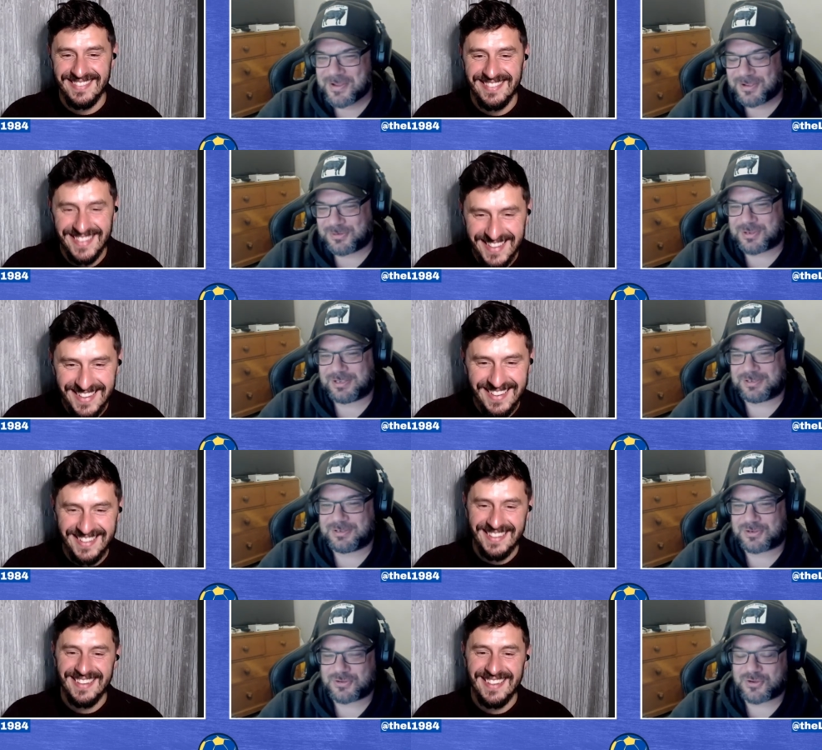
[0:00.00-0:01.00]
Speaker 1: he's, he's,
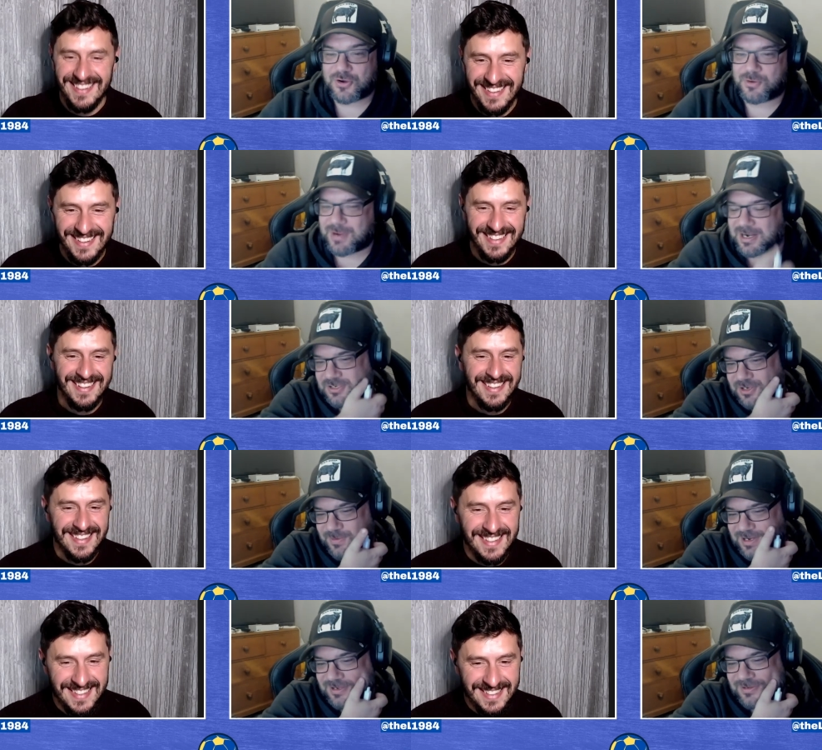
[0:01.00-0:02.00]
he's got a good manager though,
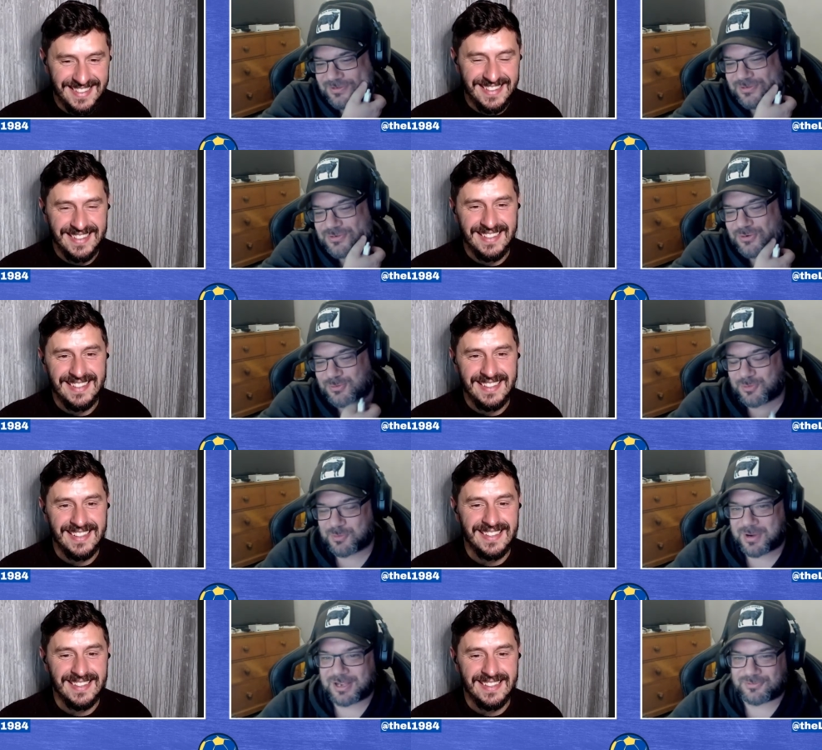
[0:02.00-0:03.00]
isn't he? He's got some good mm.
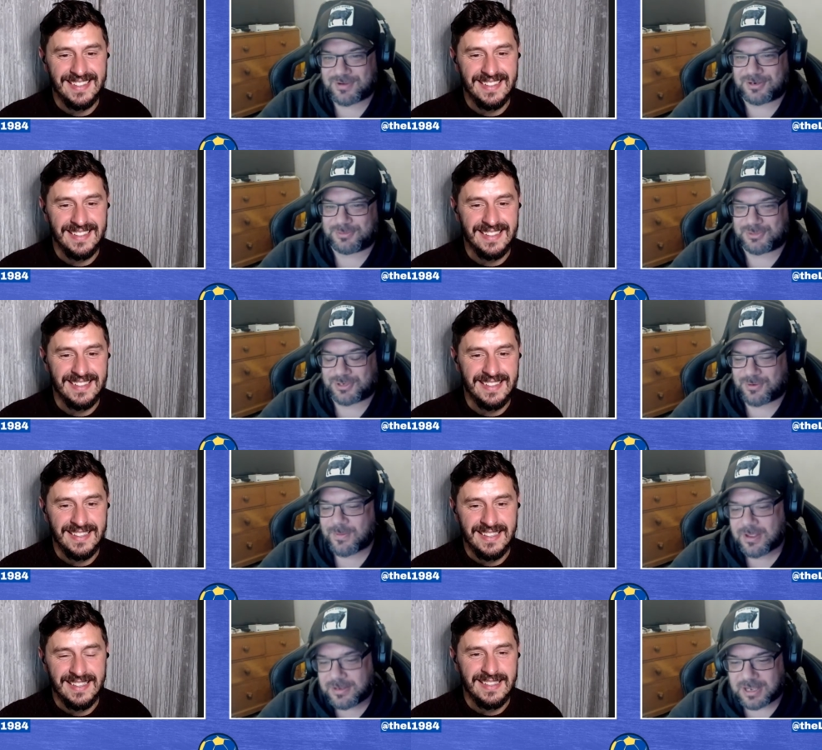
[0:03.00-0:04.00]
players around him. So
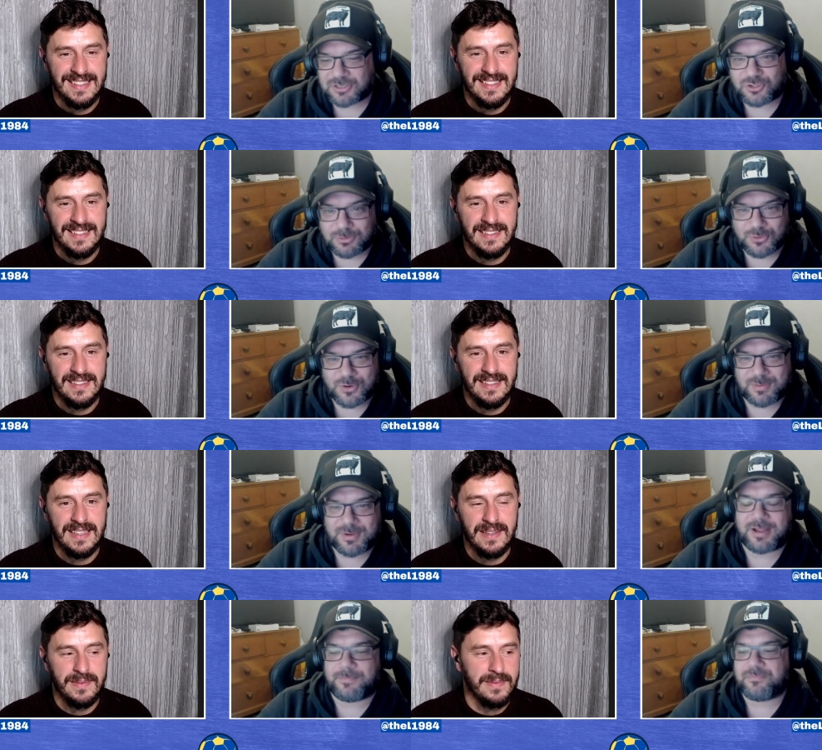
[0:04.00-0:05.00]
yeah, let's stop talking about
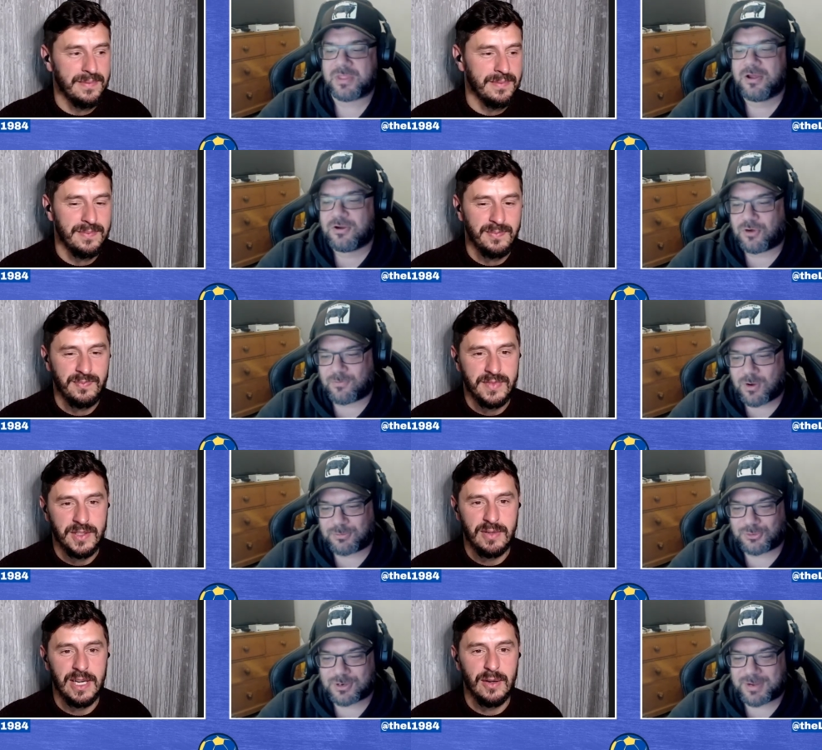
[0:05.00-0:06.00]
him. Right, what we're
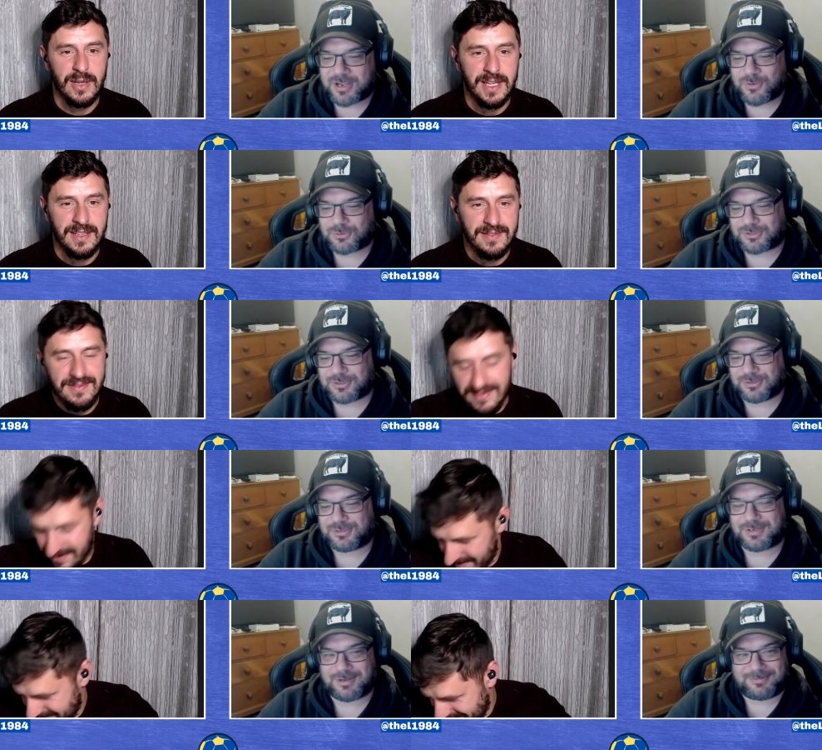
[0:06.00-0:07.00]
talking really? about
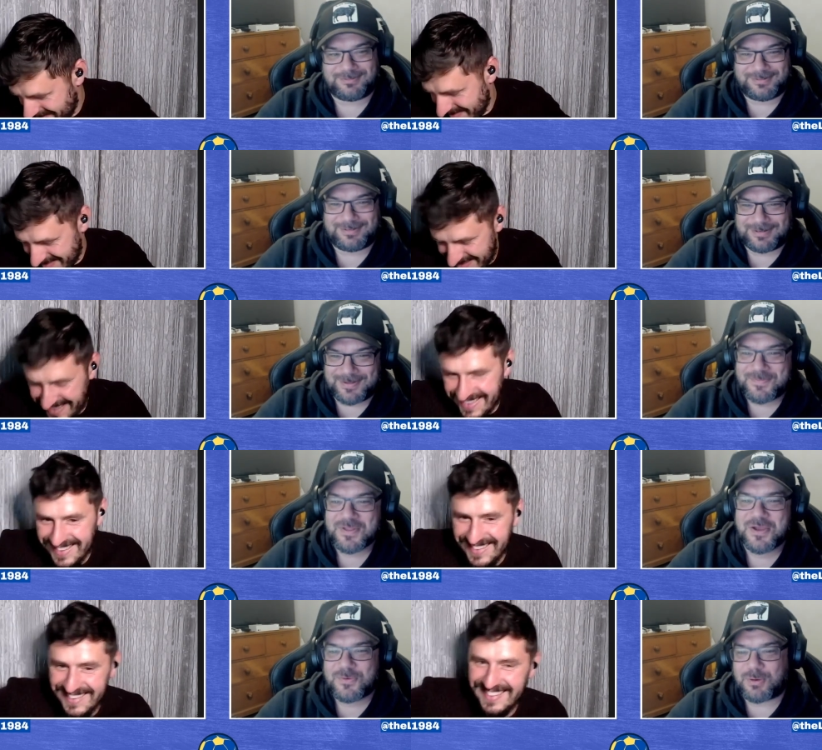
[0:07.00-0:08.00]
youngsters.
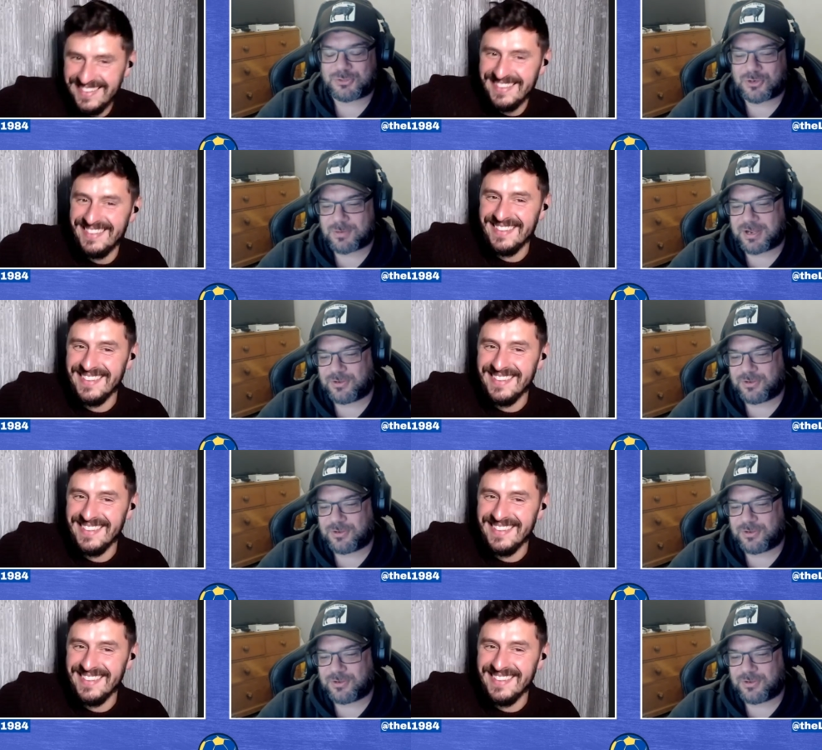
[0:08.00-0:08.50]
Well, we're talking about